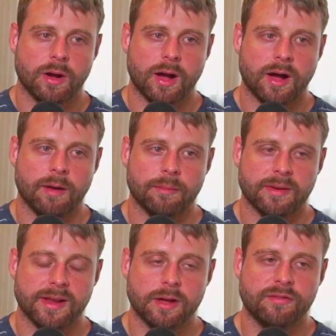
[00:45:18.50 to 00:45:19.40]

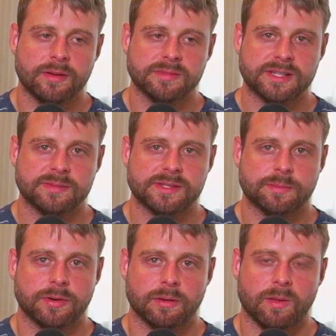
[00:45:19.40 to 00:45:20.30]
Neovim seems to
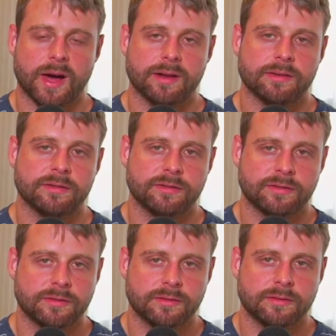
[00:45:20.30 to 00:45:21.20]
put a lot
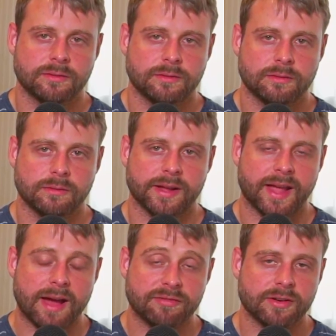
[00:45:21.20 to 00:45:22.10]
of like
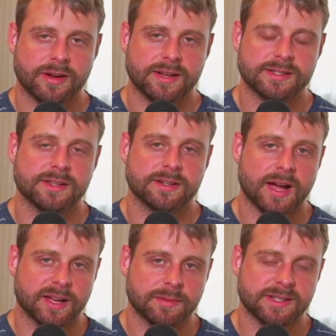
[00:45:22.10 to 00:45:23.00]
effort into their
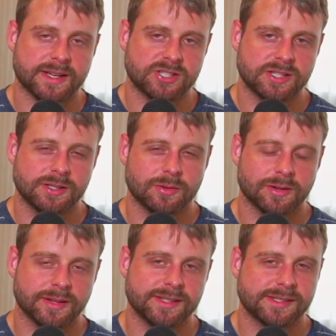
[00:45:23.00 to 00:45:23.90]
documentation, or
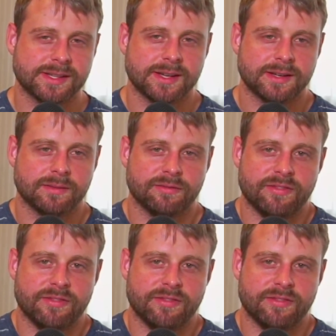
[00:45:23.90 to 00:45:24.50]
at least Vim,